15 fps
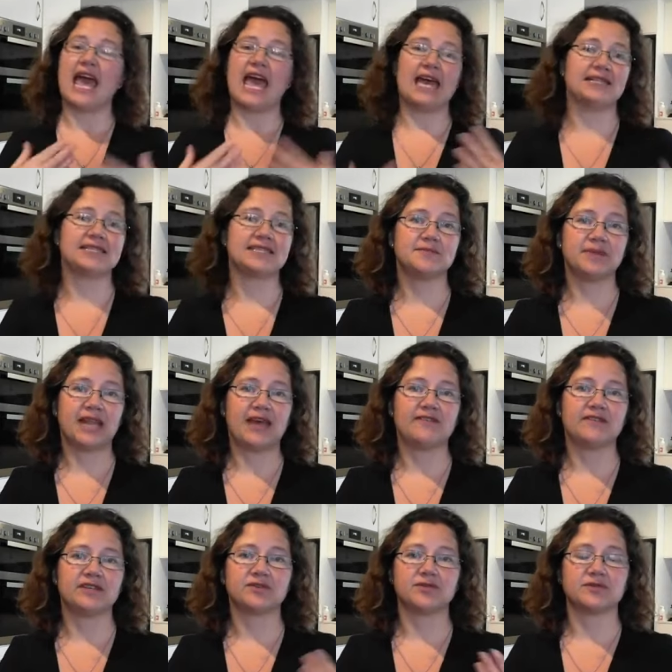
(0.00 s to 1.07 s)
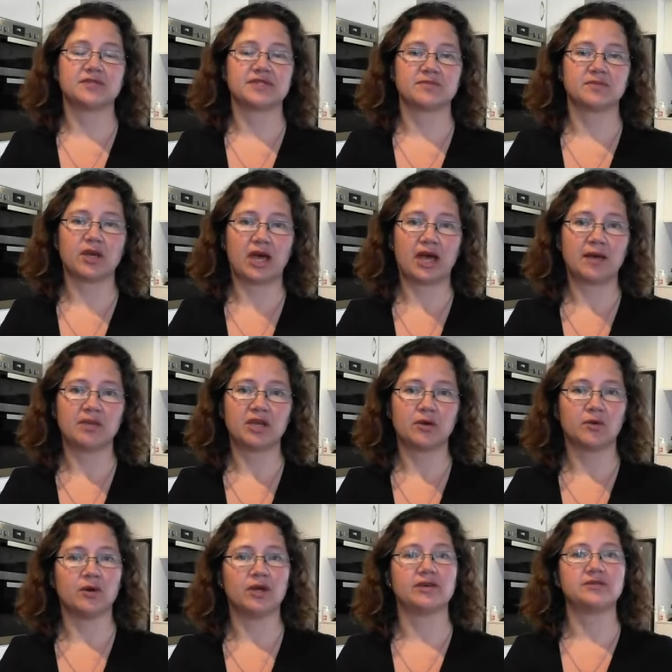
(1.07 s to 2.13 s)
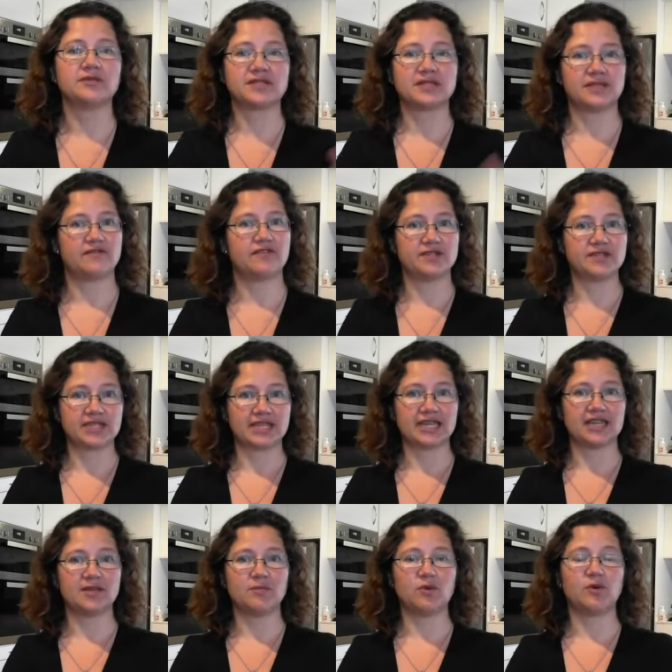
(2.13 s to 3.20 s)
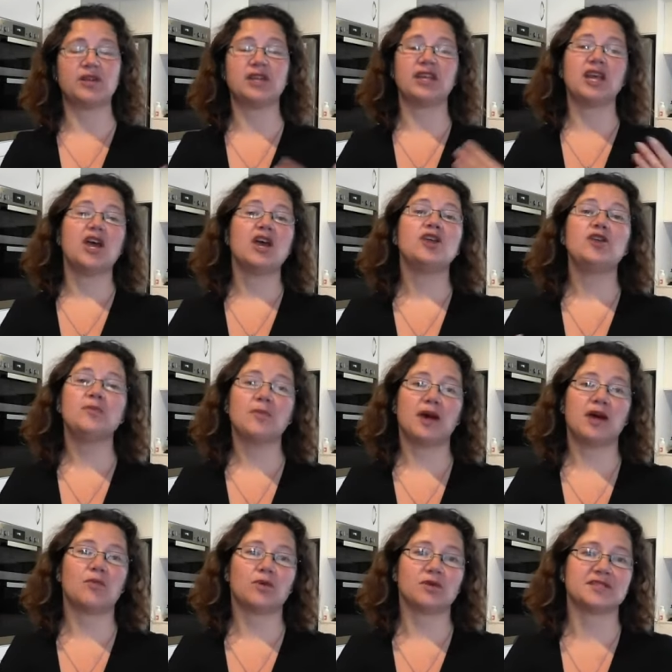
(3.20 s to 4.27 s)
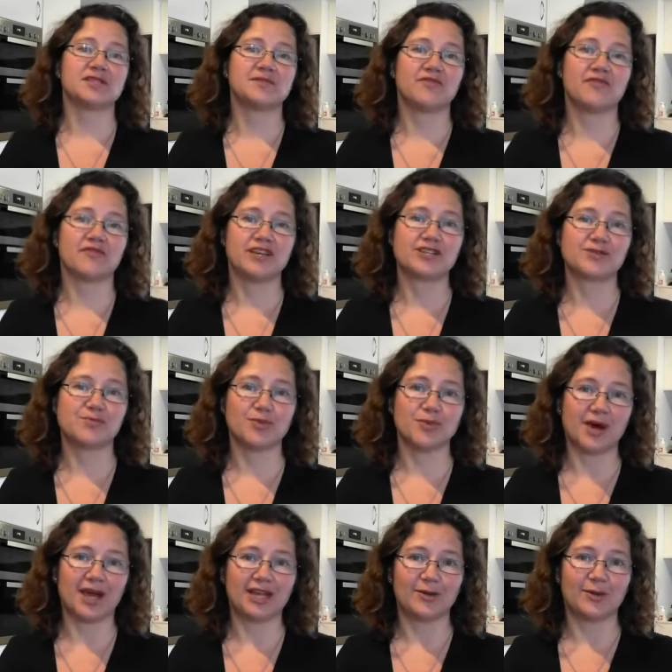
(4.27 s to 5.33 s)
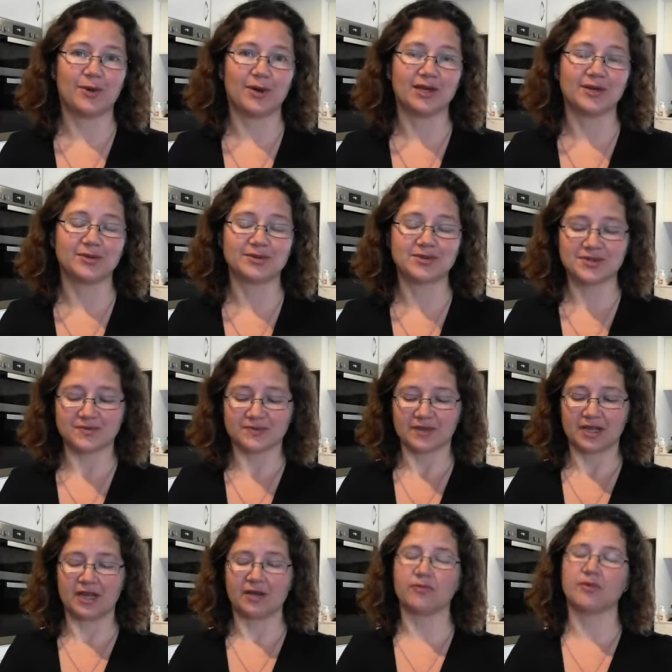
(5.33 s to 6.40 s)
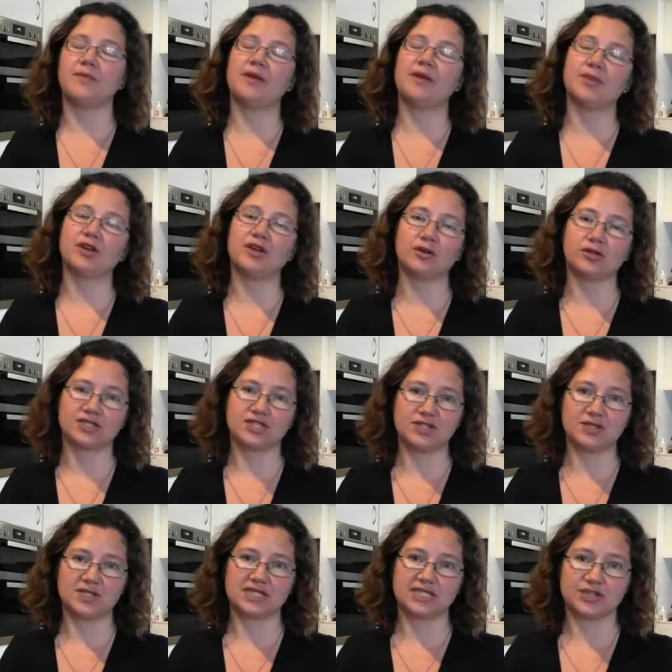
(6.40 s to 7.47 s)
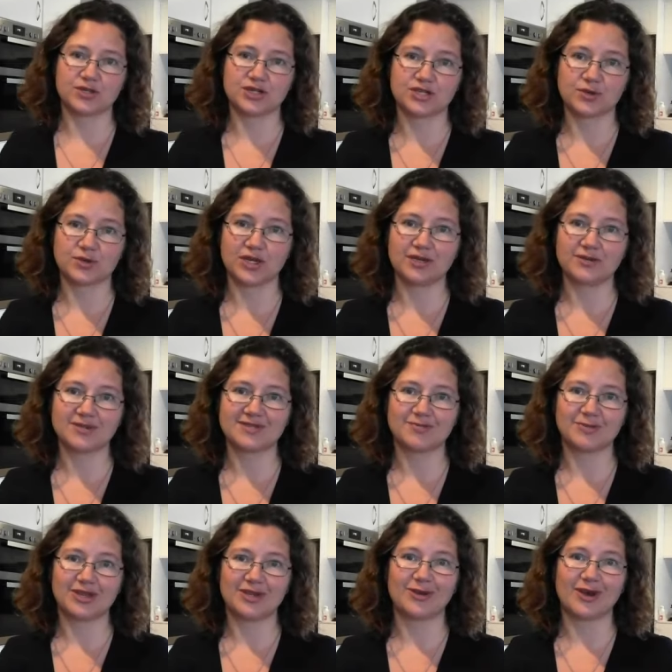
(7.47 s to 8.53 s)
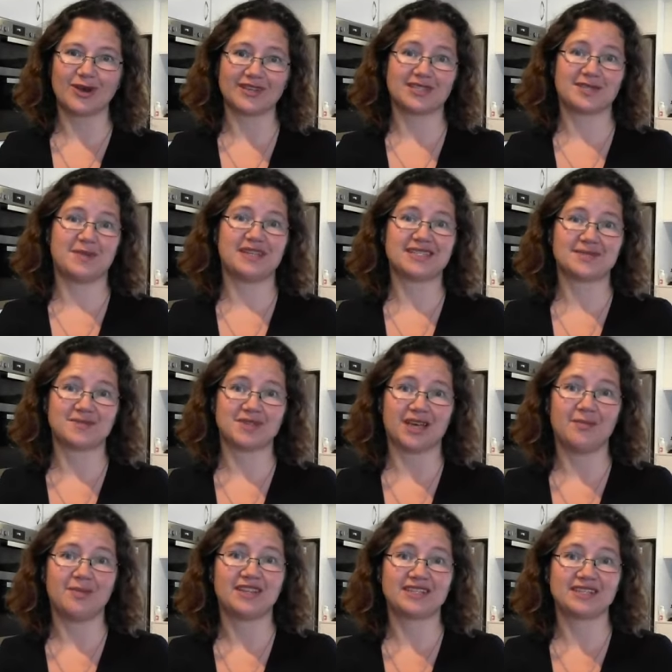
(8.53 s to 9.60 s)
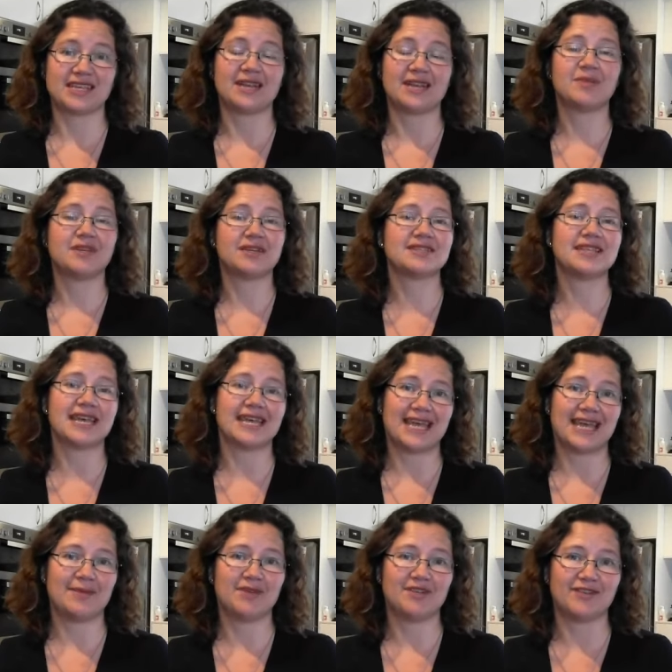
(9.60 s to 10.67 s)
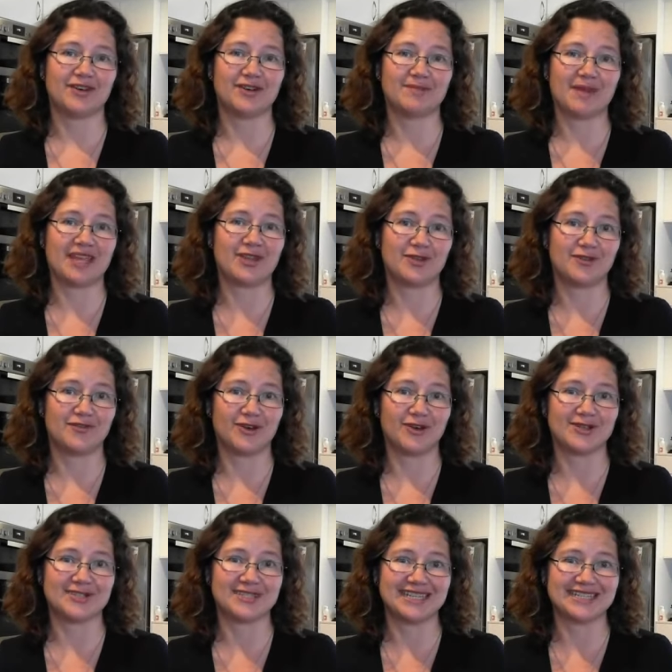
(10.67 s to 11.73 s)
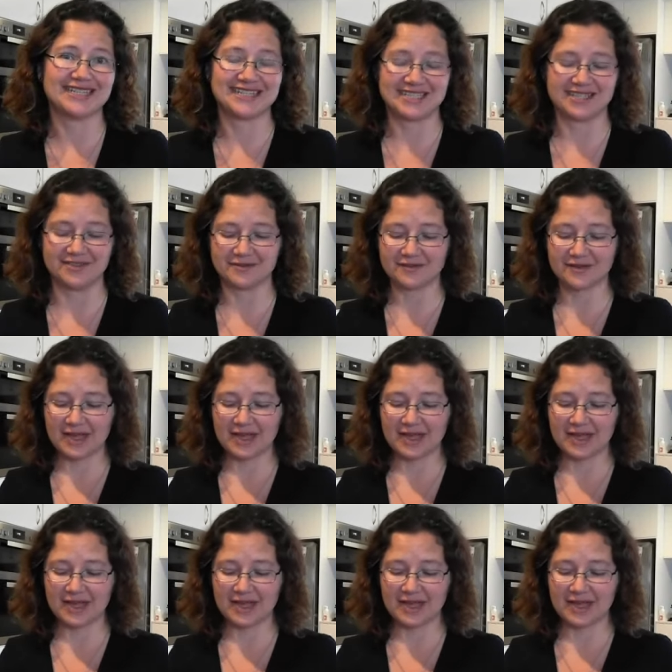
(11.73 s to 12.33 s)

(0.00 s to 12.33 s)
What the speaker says: add some lavender or some calming oils. First thing in the morning, you might want some fresh, bright oils. Remember not to use citrus oils when you're going to spend some time in the sun, because they can make you photosensitive.